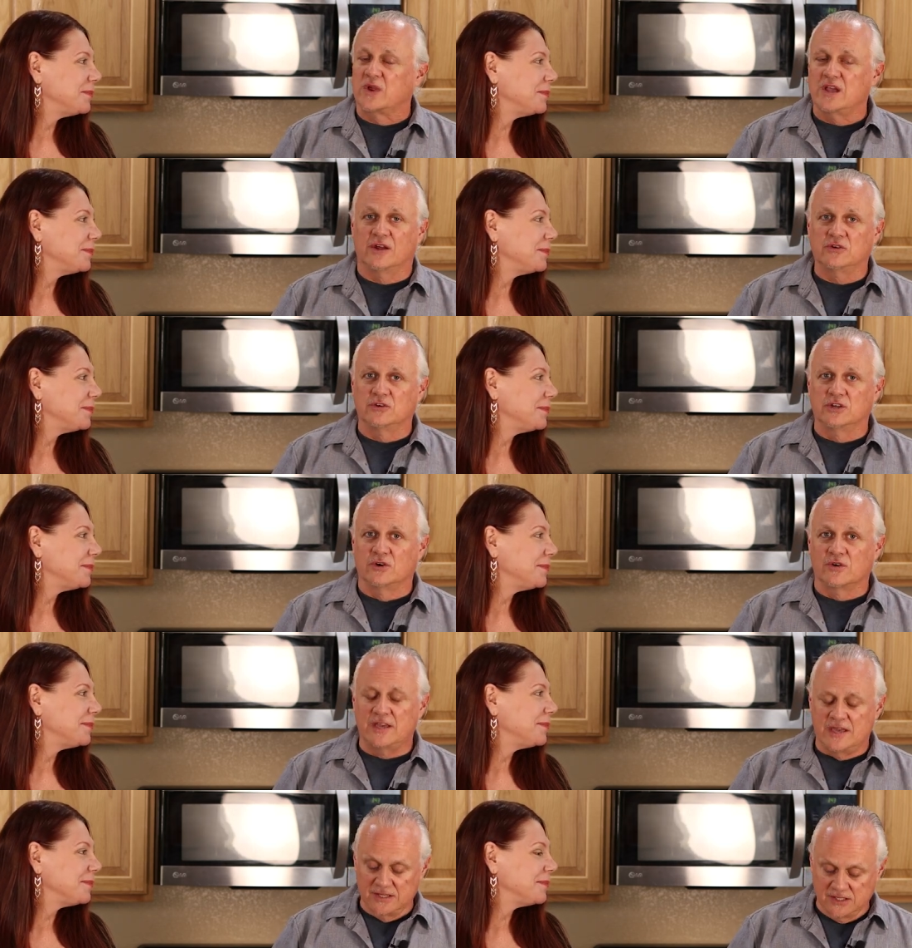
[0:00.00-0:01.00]
Speaker 1: 300
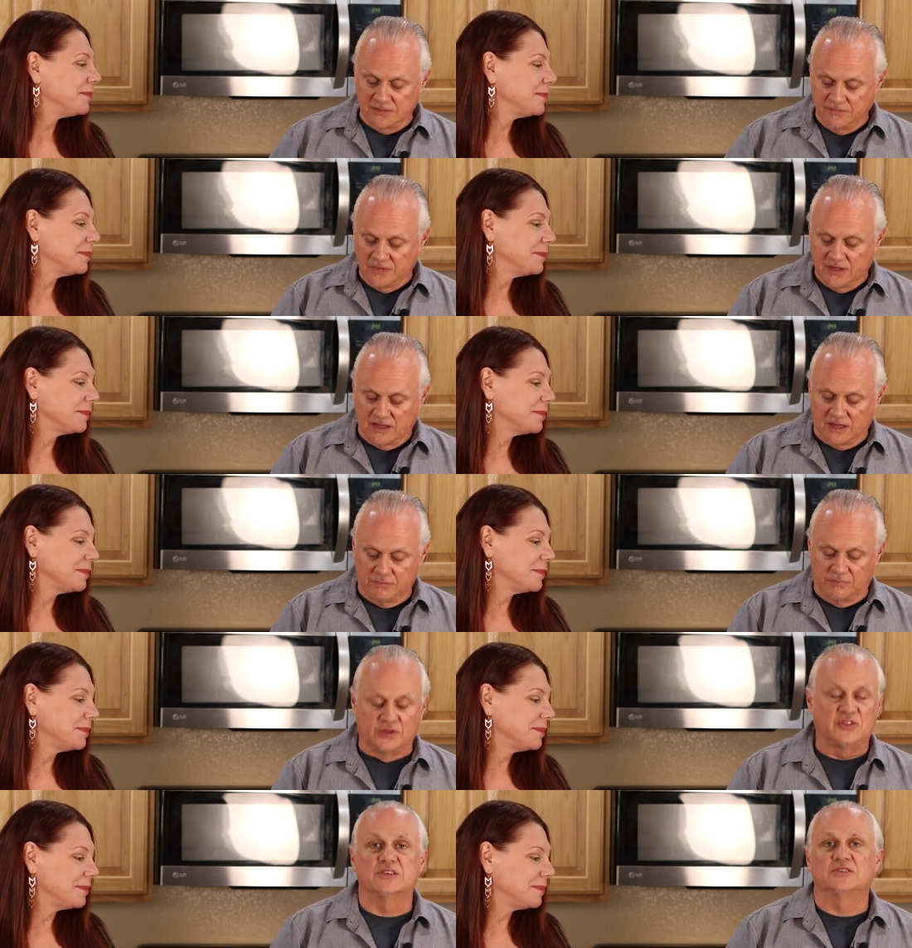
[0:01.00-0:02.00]
degrees and
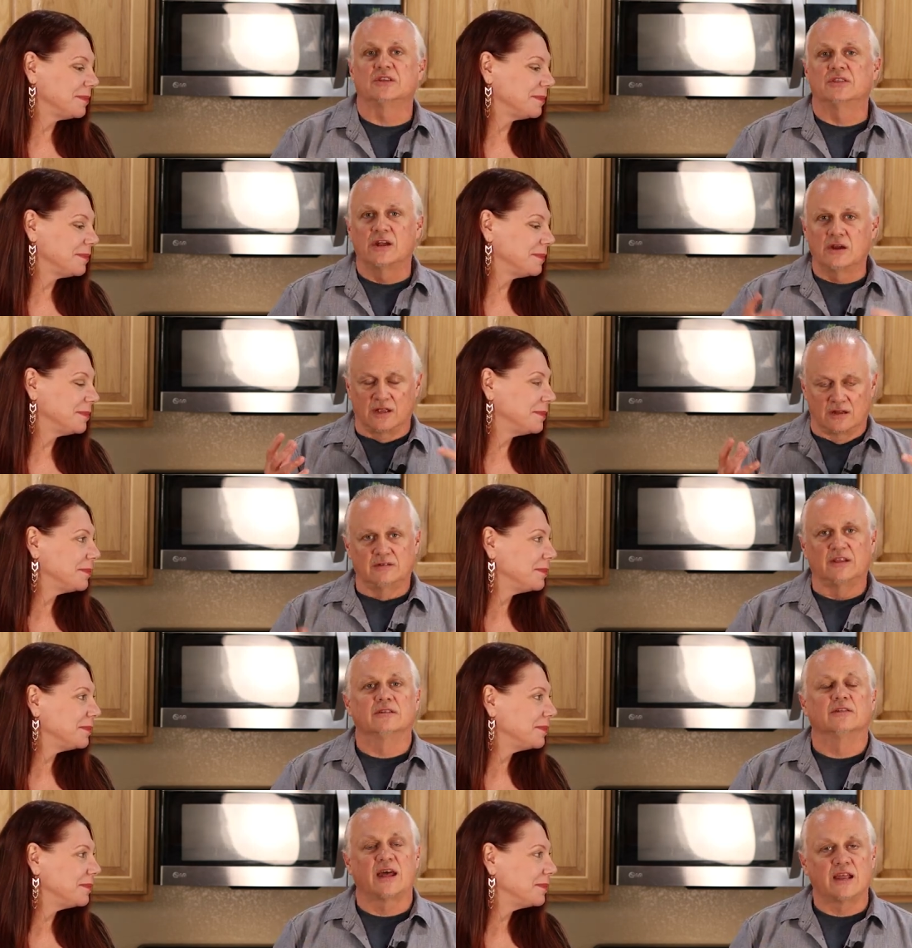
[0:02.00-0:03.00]
put this in there and,
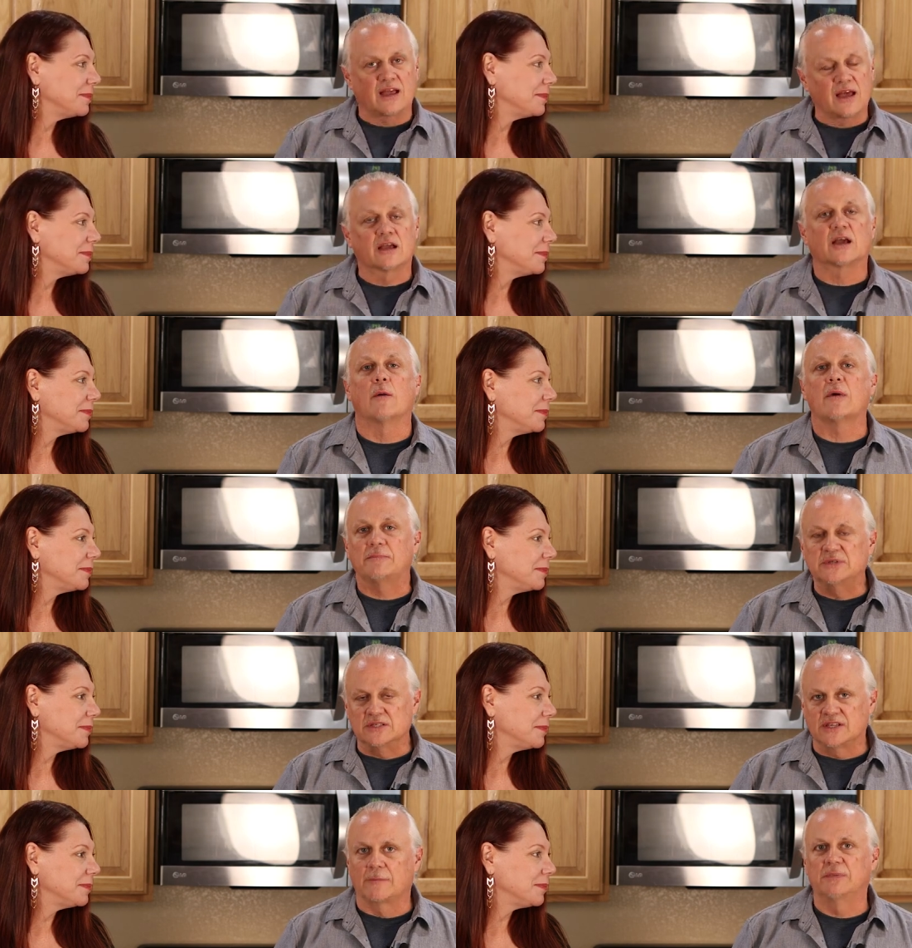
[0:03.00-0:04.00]
and let it kind of come up to
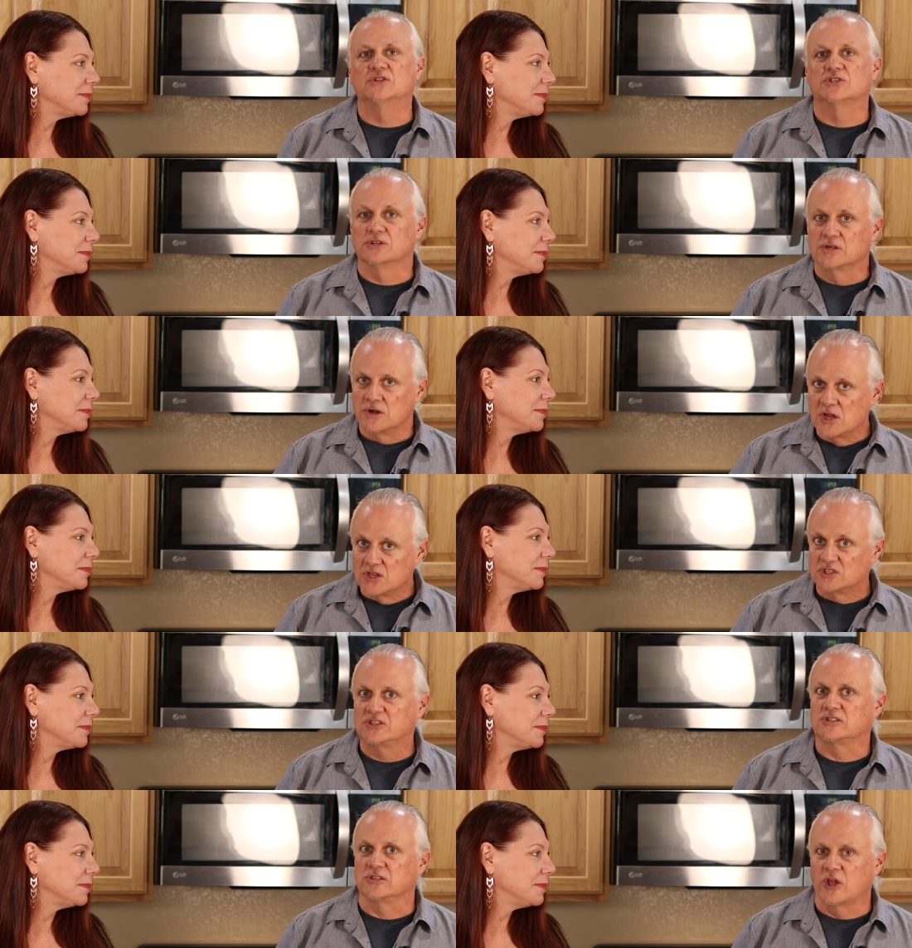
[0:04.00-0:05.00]
temperature
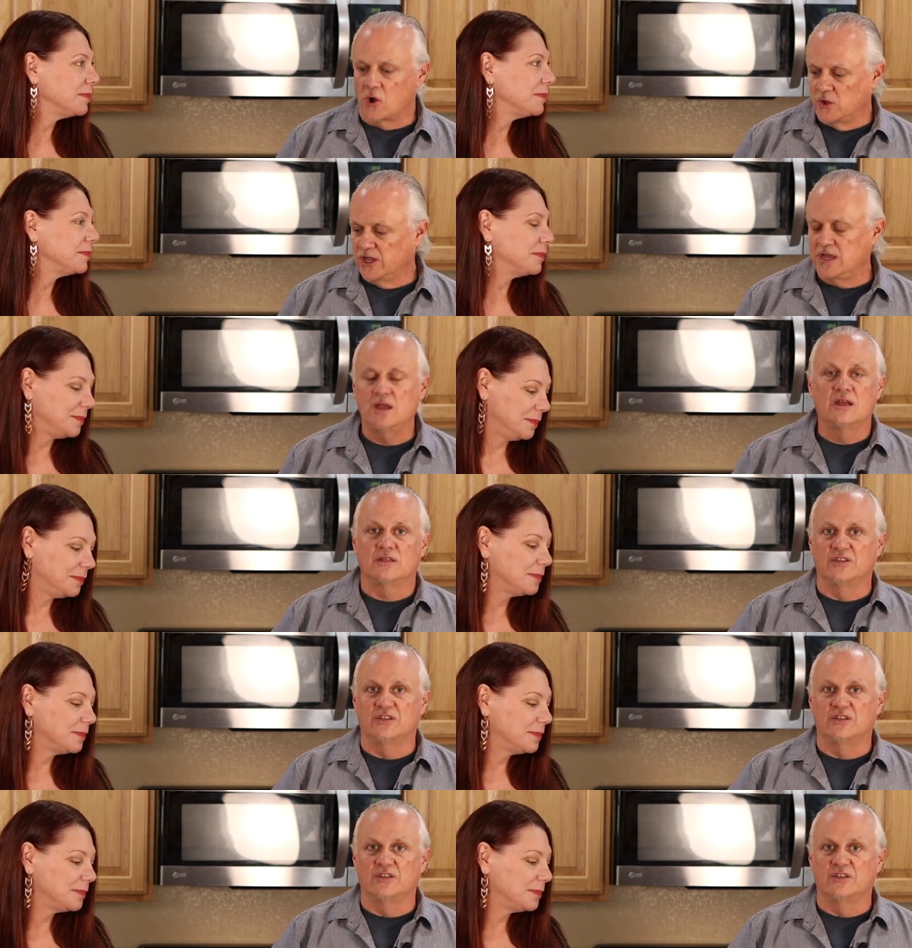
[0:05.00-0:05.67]
slowly,